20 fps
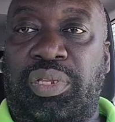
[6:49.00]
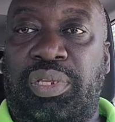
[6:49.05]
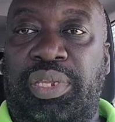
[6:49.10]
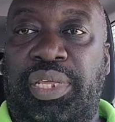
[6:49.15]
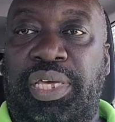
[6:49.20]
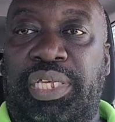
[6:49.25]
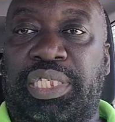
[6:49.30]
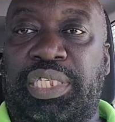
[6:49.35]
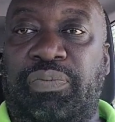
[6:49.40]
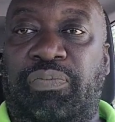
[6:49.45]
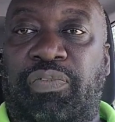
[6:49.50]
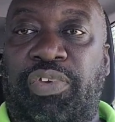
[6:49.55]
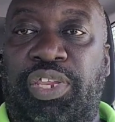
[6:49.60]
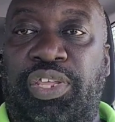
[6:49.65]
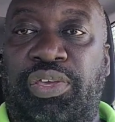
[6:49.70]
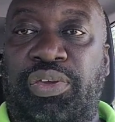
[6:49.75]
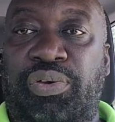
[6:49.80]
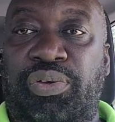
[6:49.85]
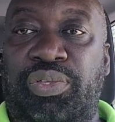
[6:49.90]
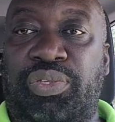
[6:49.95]
next
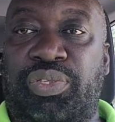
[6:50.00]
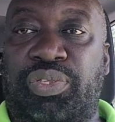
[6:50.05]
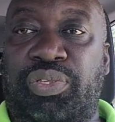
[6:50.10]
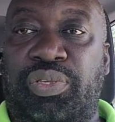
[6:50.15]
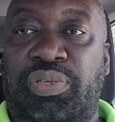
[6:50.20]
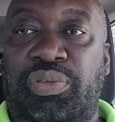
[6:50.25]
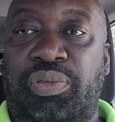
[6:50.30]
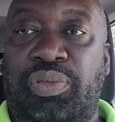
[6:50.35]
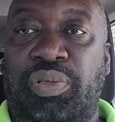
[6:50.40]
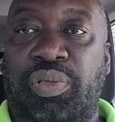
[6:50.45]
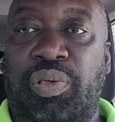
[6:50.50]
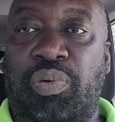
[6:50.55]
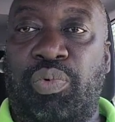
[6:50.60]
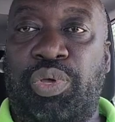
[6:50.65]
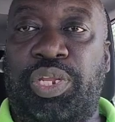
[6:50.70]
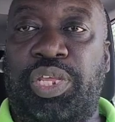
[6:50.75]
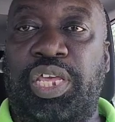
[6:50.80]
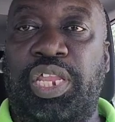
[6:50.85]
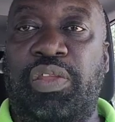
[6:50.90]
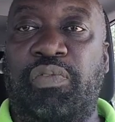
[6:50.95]
videos
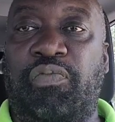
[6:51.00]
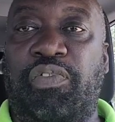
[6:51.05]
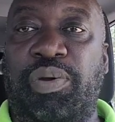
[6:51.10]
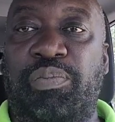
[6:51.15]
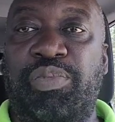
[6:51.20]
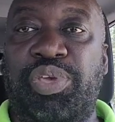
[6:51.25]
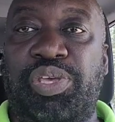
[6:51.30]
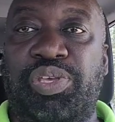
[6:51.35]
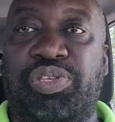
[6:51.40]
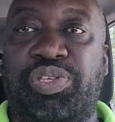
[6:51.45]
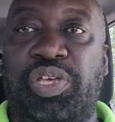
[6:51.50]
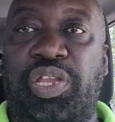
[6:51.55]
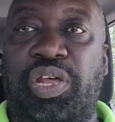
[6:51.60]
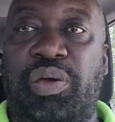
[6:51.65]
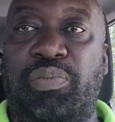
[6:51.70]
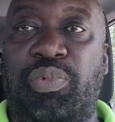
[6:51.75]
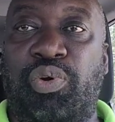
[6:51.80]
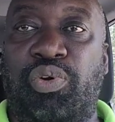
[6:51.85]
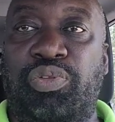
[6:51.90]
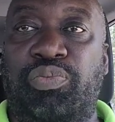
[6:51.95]
with information
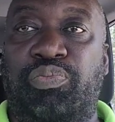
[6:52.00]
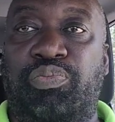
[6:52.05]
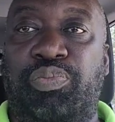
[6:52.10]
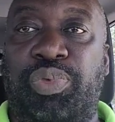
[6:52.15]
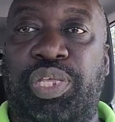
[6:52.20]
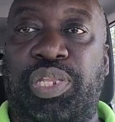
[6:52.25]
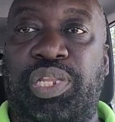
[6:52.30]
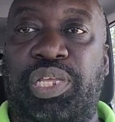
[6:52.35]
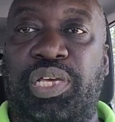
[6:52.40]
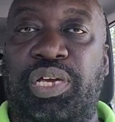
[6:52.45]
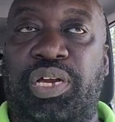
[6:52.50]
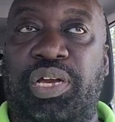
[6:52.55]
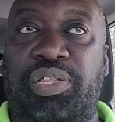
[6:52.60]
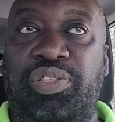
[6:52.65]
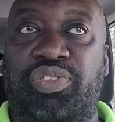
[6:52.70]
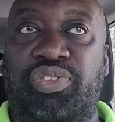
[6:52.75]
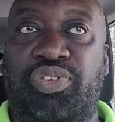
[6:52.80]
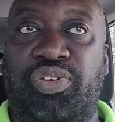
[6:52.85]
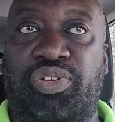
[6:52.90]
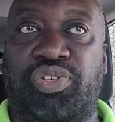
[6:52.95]
about building
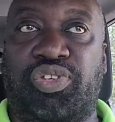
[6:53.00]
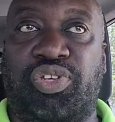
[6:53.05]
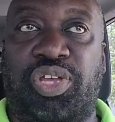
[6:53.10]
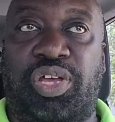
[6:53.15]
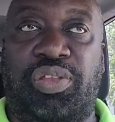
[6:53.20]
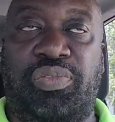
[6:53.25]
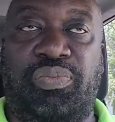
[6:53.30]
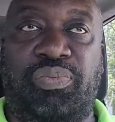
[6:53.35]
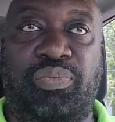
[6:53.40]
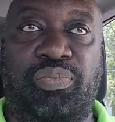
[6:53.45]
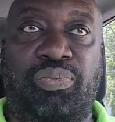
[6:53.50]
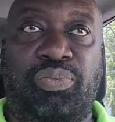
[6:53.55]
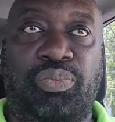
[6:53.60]
construction.